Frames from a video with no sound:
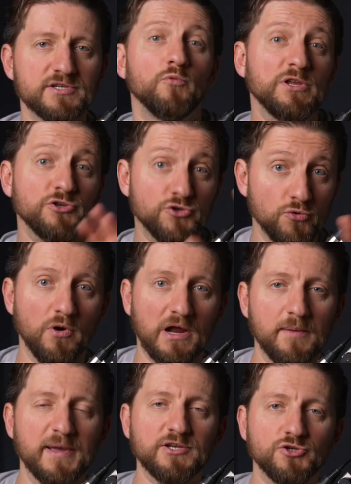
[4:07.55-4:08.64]
We do
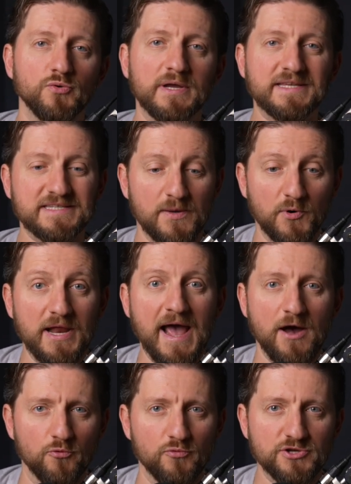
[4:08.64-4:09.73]
recommend doing separate
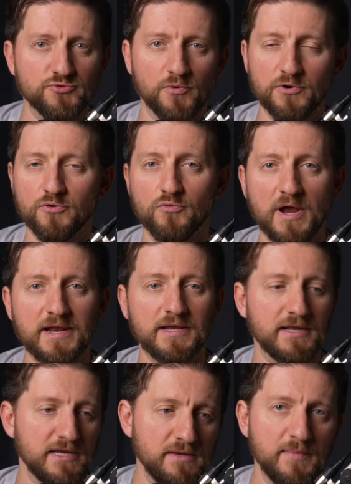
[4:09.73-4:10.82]
outreach where you're writing
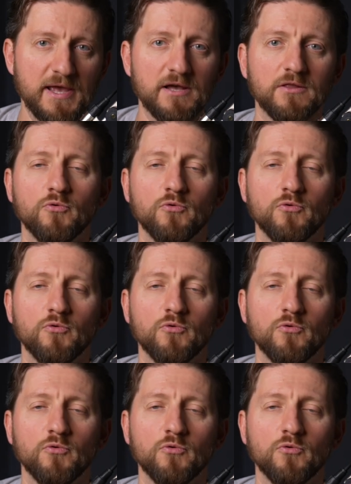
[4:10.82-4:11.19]
an email